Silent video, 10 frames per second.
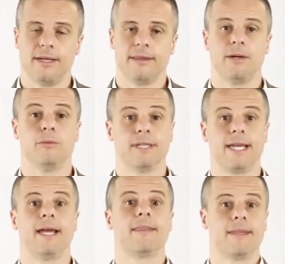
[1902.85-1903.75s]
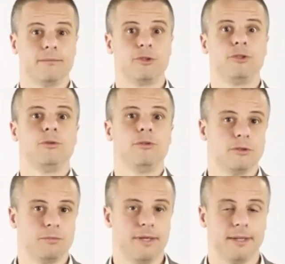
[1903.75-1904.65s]
that will get them to
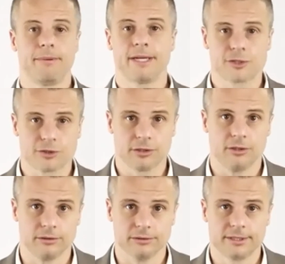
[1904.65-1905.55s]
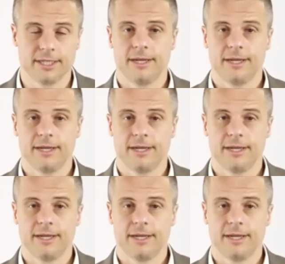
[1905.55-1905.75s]
those big picture goals